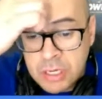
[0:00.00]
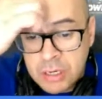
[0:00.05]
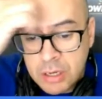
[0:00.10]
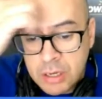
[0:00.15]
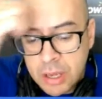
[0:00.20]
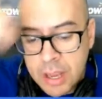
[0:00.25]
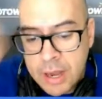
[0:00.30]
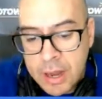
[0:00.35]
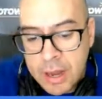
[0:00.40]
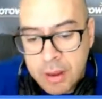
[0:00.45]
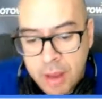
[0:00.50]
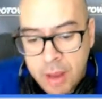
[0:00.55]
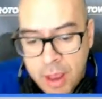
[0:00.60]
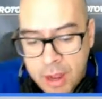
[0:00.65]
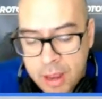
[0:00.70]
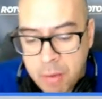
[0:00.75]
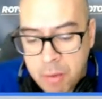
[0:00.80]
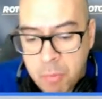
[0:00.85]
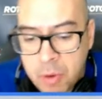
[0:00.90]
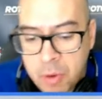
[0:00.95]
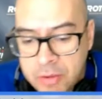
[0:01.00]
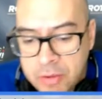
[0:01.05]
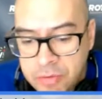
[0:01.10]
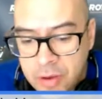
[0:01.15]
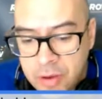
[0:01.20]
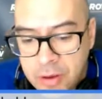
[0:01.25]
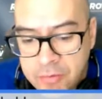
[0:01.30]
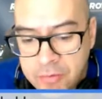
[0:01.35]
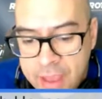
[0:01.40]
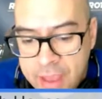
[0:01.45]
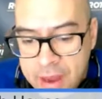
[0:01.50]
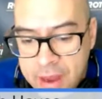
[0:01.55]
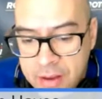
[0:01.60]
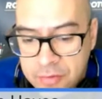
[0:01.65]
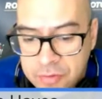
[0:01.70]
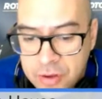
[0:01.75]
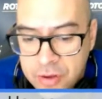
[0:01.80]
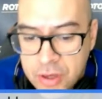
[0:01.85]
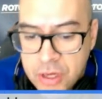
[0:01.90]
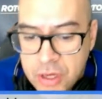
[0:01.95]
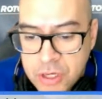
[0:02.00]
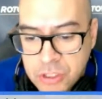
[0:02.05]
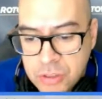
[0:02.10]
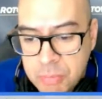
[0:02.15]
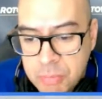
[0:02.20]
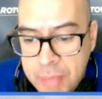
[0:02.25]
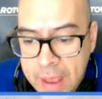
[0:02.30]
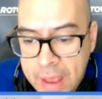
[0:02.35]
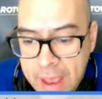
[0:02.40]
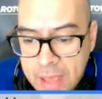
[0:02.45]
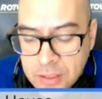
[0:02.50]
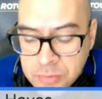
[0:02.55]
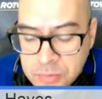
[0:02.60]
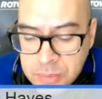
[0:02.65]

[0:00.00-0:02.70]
And I was a fan of Shabazz, but